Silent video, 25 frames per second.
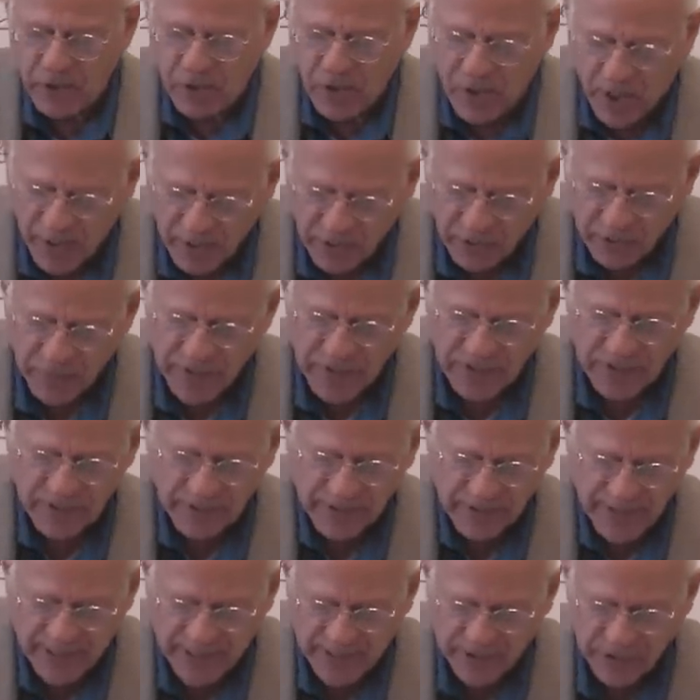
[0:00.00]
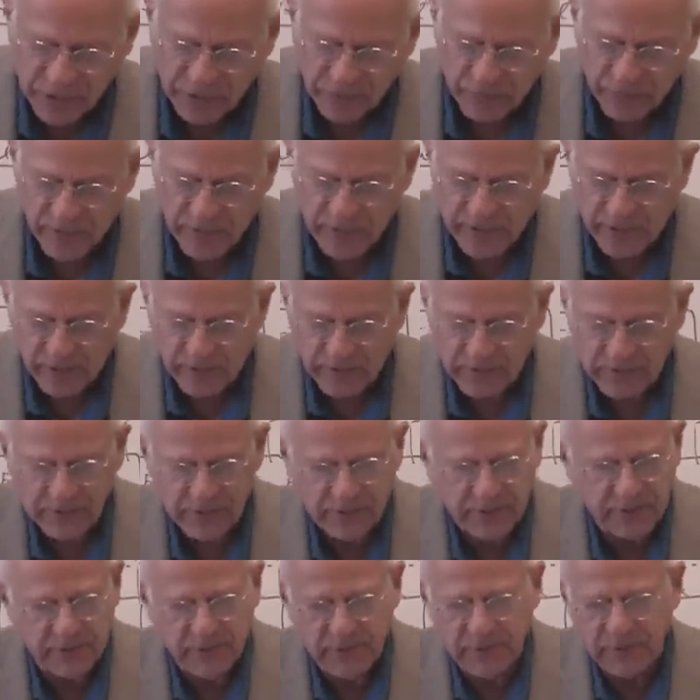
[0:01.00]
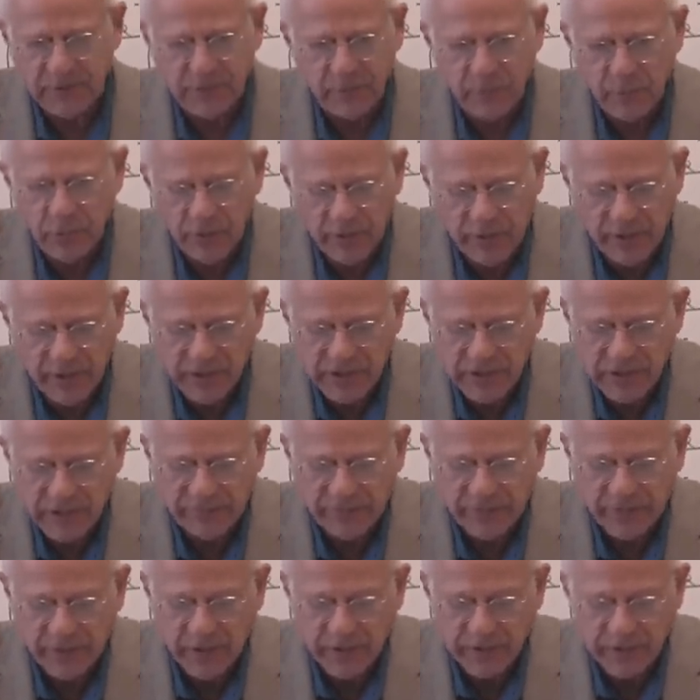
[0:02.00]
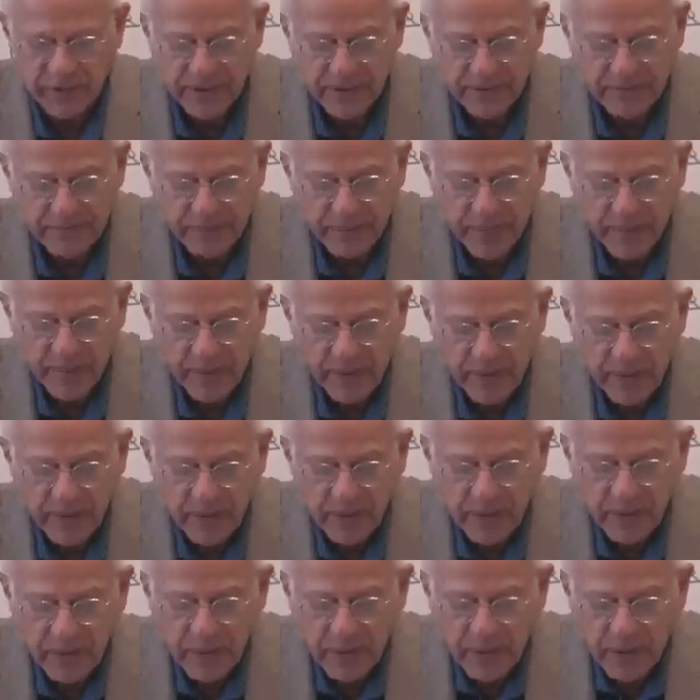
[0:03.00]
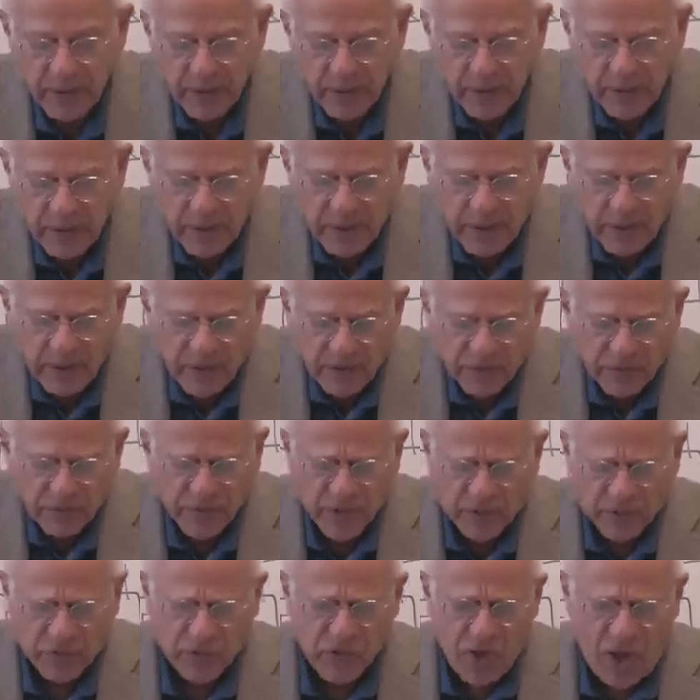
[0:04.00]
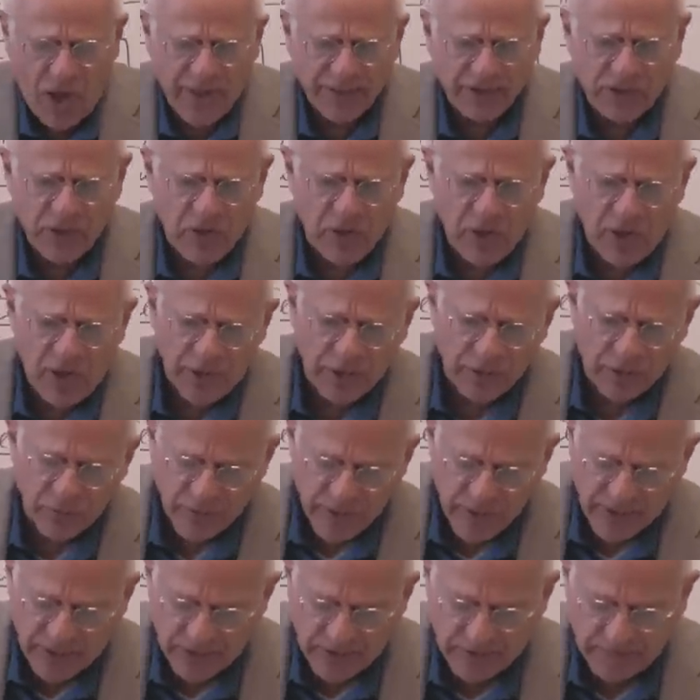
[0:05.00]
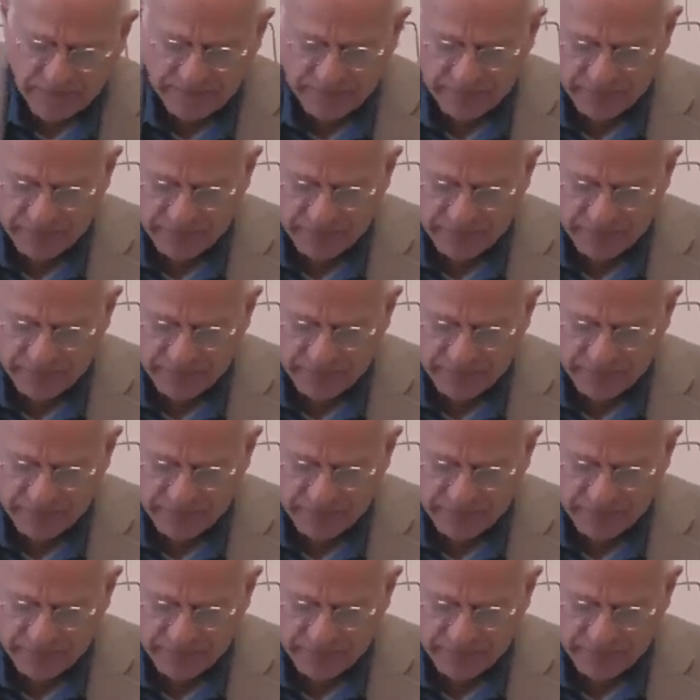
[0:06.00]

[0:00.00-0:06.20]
concrete-real. The wording is difficult here. The thought-concrete